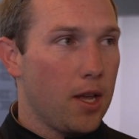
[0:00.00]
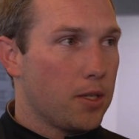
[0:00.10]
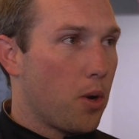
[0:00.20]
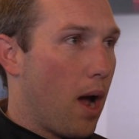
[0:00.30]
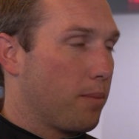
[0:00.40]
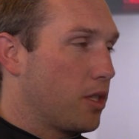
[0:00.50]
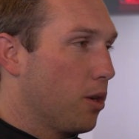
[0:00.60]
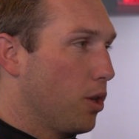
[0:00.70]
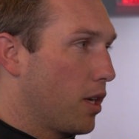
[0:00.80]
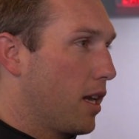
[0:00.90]
So I'm
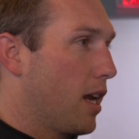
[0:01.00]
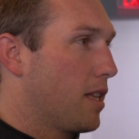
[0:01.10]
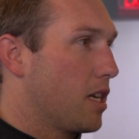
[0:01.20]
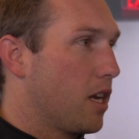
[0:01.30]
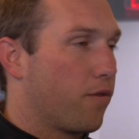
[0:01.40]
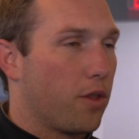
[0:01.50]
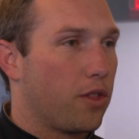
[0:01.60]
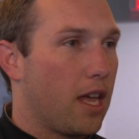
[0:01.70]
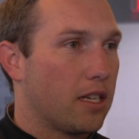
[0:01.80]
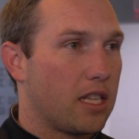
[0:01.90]
still looking into different
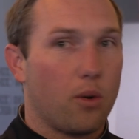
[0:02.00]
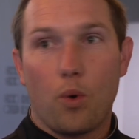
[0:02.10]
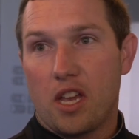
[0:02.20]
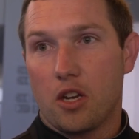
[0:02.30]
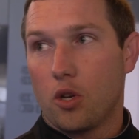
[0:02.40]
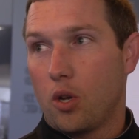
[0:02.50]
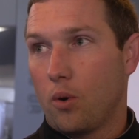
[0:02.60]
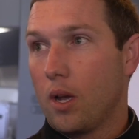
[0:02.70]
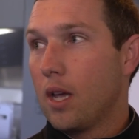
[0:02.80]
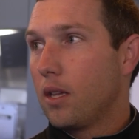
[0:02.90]
things that we can
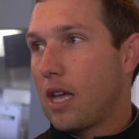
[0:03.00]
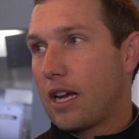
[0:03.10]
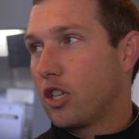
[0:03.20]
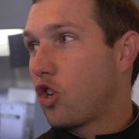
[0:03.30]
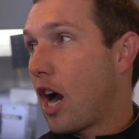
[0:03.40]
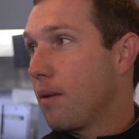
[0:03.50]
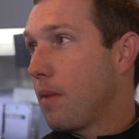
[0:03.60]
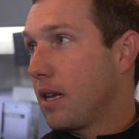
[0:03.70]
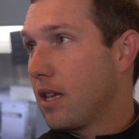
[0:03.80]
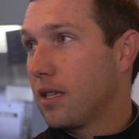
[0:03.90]
do that could try to
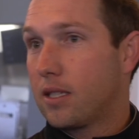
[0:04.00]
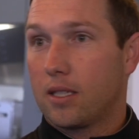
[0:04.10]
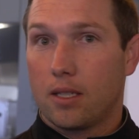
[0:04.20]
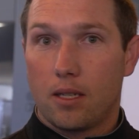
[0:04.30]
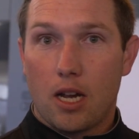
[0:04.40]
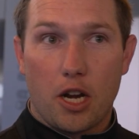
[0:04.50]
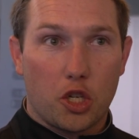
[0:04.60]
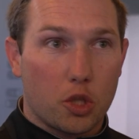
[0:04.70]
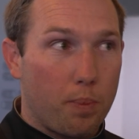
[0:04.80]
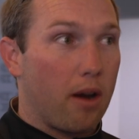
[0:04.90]
make this an
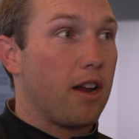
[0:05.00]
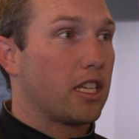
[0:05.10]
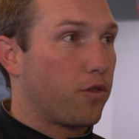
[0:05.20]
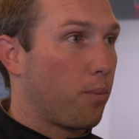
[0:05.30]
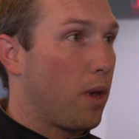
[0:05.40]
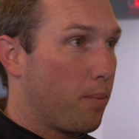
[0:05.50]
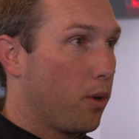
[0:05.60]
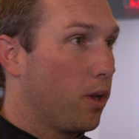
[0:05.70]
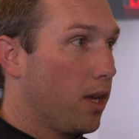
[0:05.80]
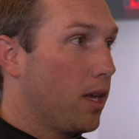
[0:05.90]
experience for people